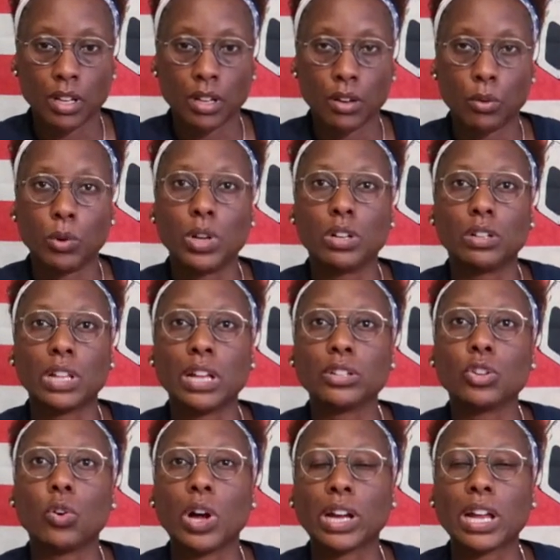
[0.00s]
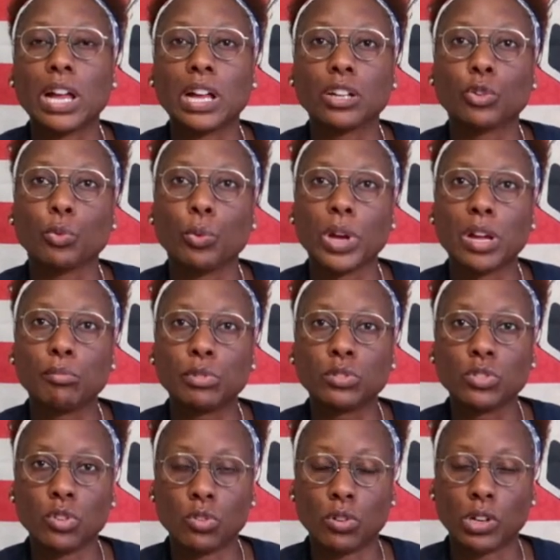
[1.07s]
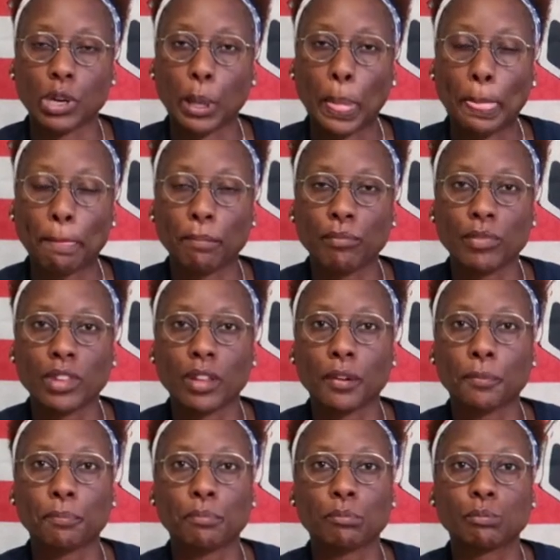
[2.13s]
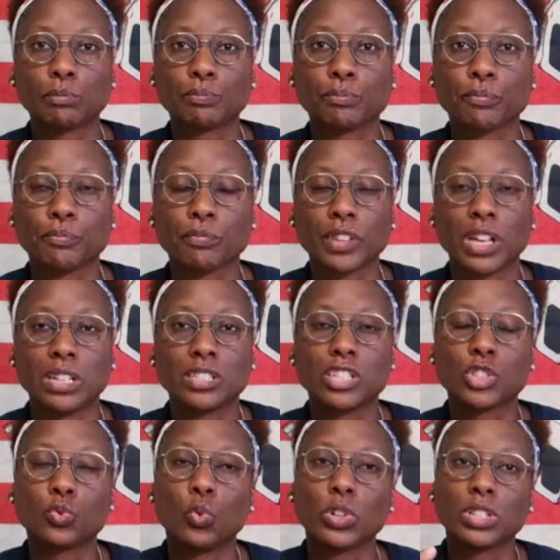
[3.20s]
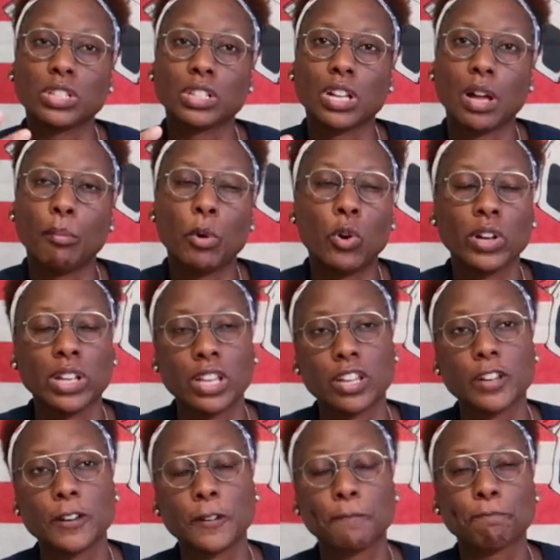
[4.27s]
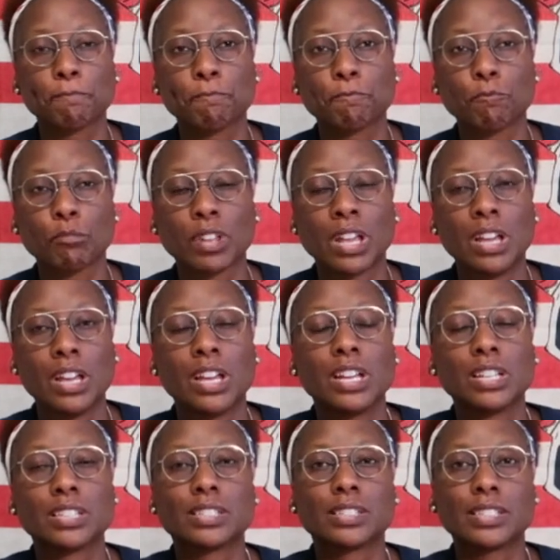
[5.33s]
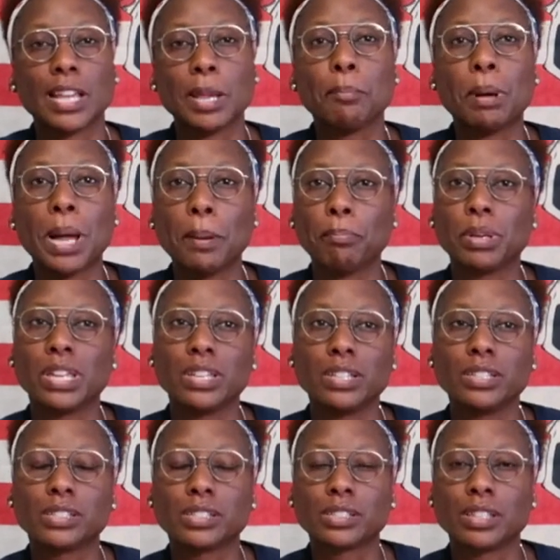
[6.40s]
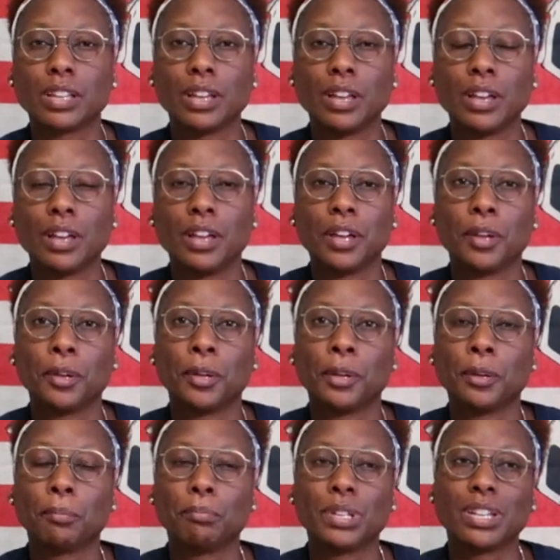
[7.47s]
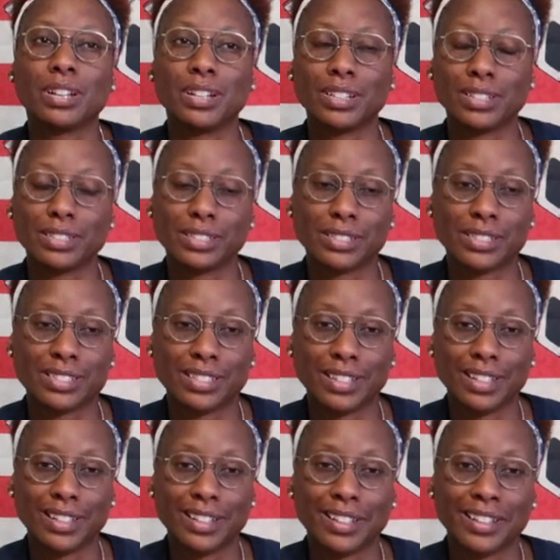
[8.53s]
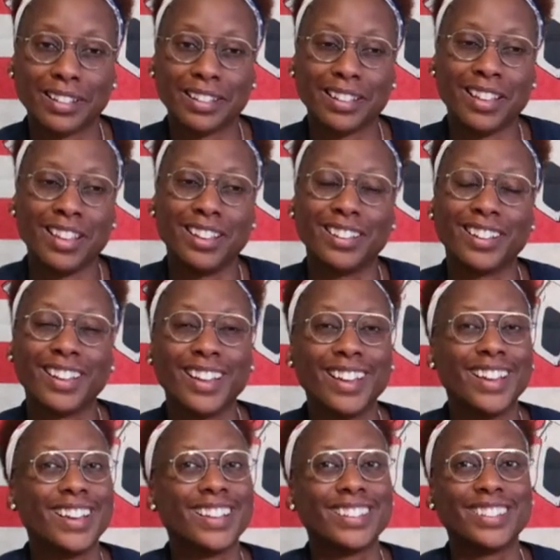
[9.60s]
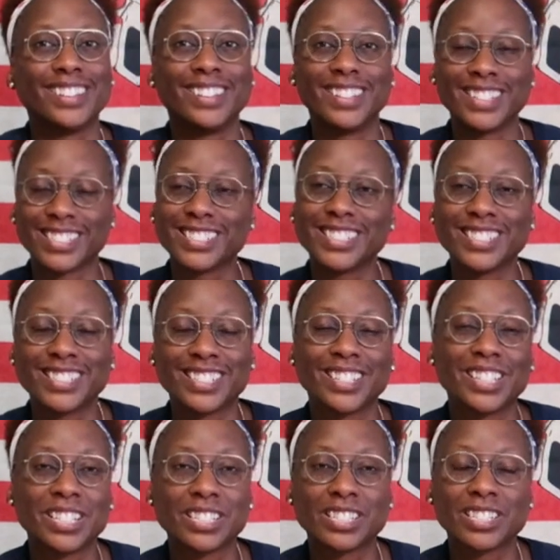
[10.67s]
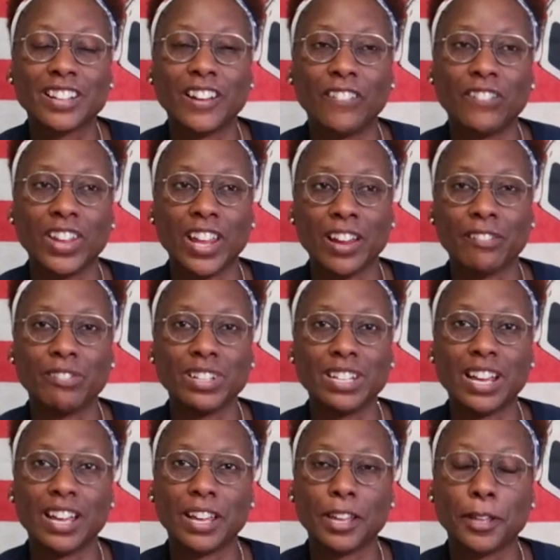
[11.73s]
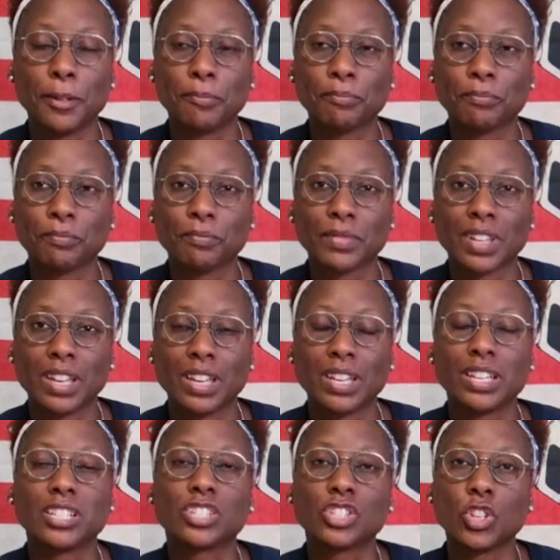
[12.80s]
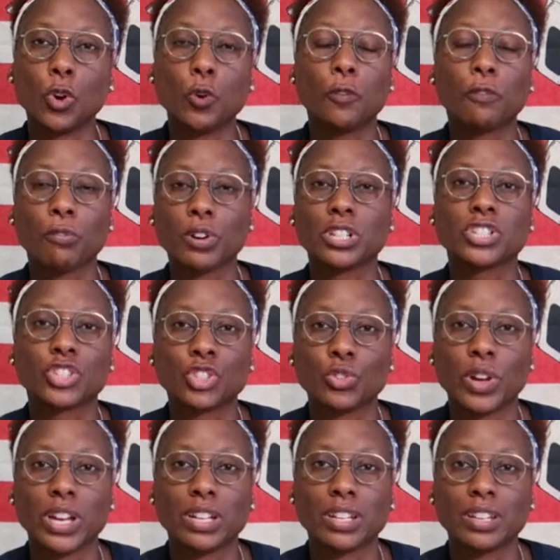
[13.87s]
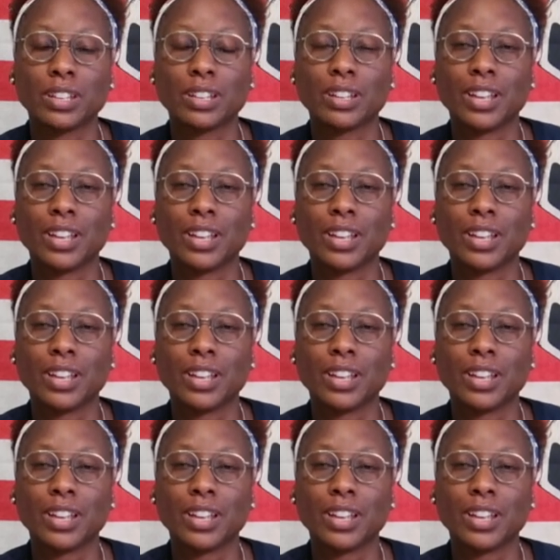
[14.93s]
Well, I know I kind of rambled on. I just wanted to come on here, say my piece, because listening to this stuff every day is so frustrating.